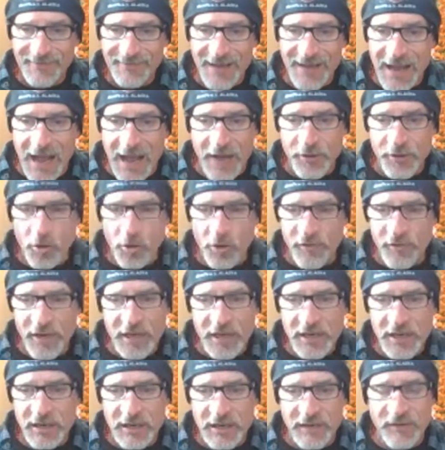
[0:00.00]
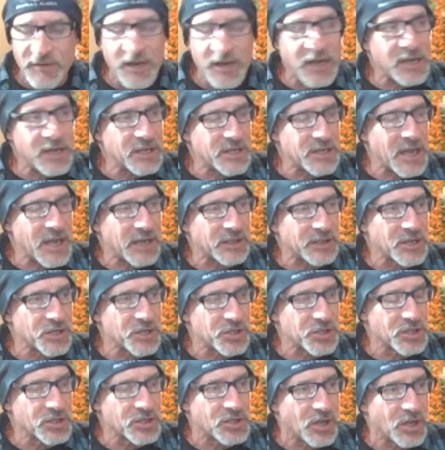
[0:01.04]
don't know of any
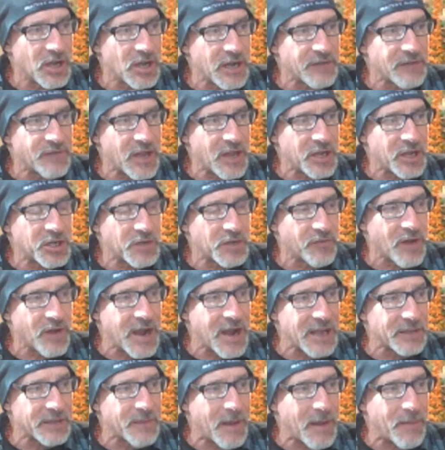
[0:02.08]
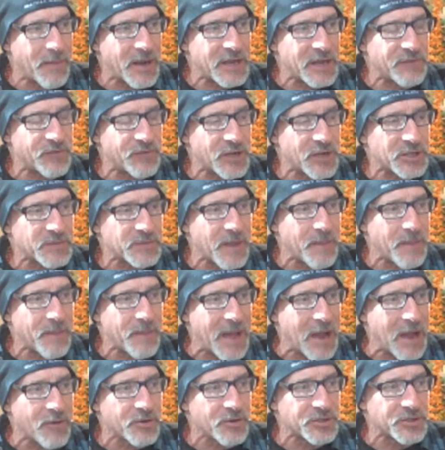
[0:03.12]
technicians on Vancouver Island. My buddy fixed my
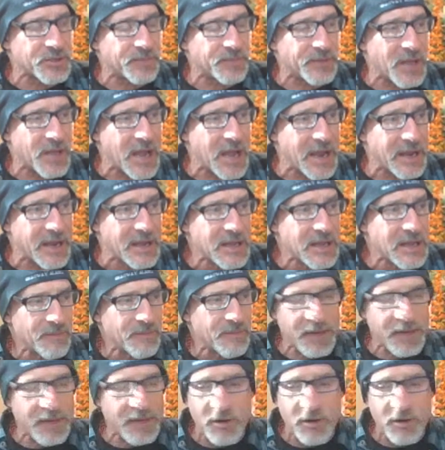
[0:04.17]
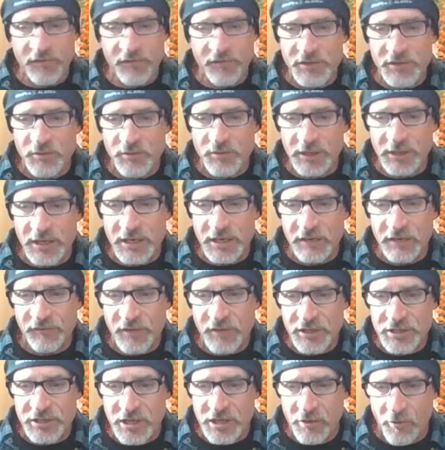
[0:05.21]
power supply. I don't know if he's really into
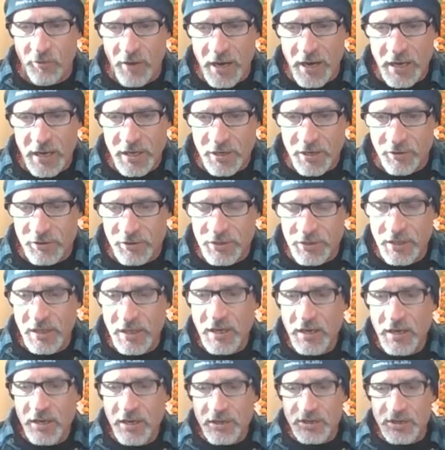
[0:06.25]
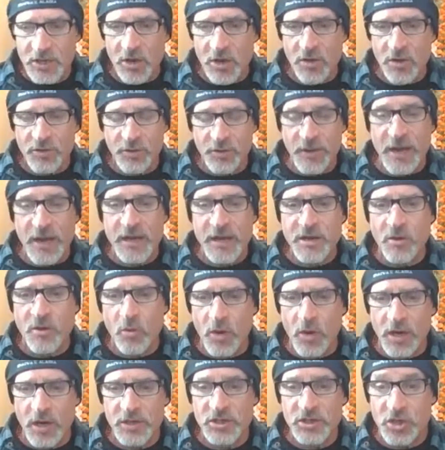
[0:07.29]
fixing radios. So the radio
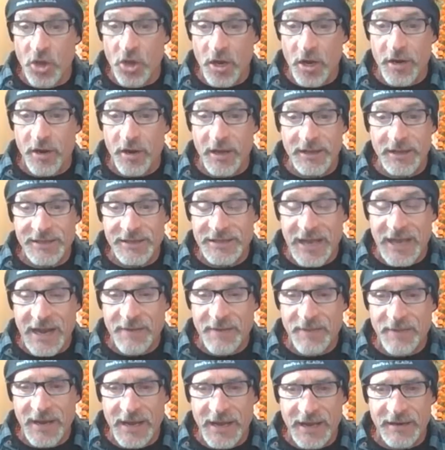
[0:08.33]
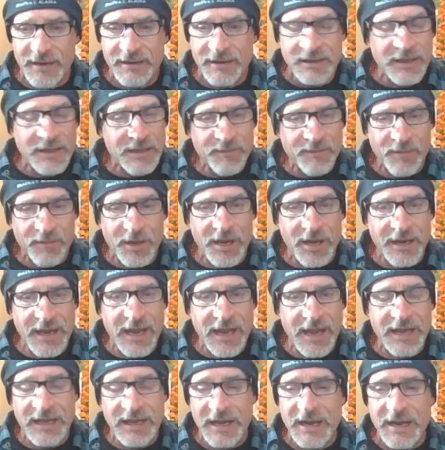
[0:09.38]
works good on sideband, but
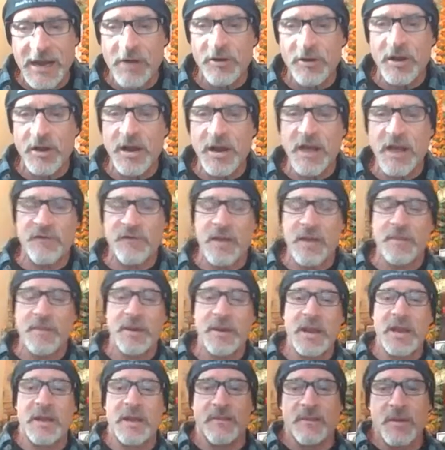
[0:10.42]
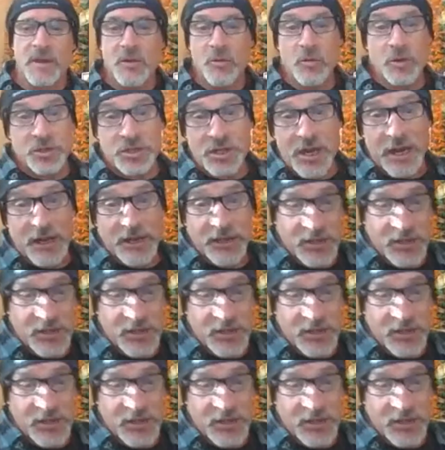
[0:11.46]
ain't getting out on FM and AM, which kind of